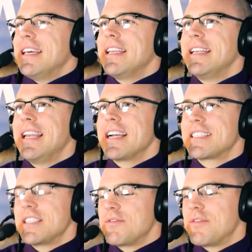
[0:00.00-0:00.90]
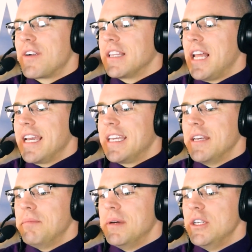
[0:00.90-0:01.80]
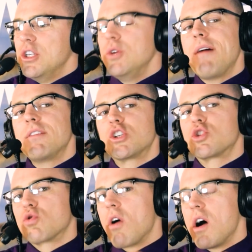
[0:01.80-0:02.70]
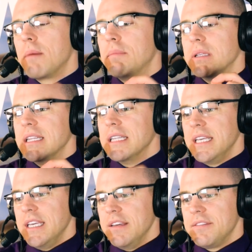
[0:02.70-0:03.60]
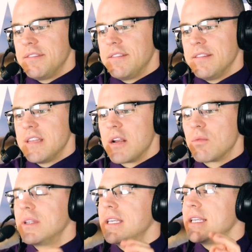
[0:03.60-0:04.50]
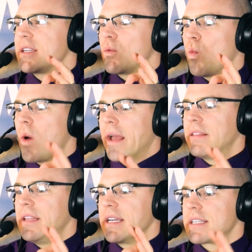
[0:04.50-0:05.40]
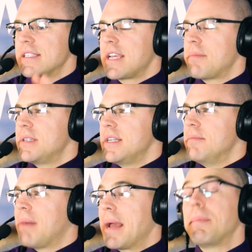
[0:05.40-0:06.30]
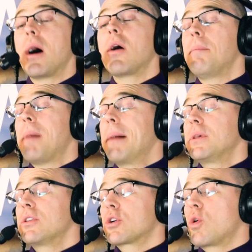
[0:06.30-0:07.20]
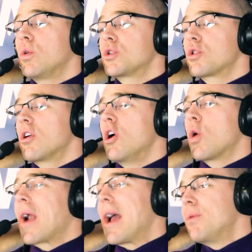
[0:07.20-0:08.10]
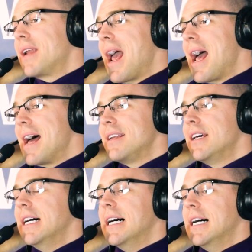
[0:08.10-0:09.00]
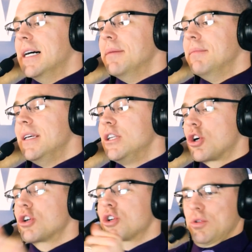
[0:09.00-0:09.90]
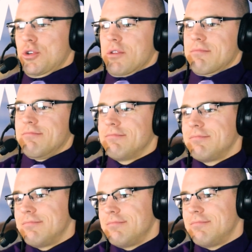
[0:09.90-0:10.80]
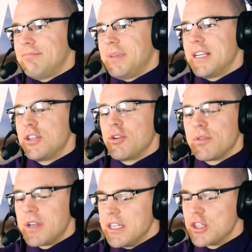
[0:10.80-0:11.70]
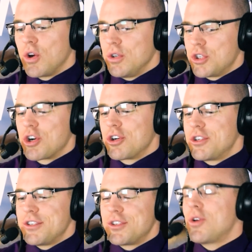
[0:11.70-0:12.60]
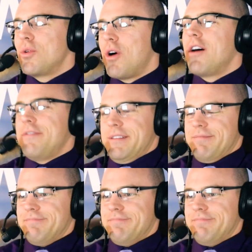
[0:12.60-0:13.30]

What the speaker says: Next is very like it, but do you have a strong belief that really isn't widely accepted by popular culture, or I would add in church culture, because you consult churches so often?